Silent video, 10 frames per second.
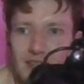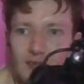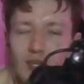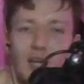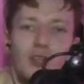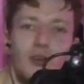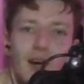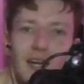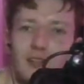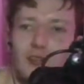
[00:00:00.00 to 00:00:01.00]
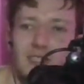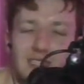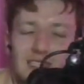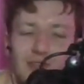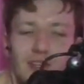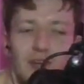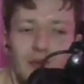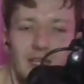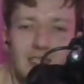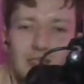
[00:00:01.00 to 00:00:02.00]
I know. I just never get
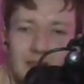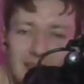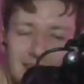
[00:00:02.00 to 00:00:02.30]
round to it.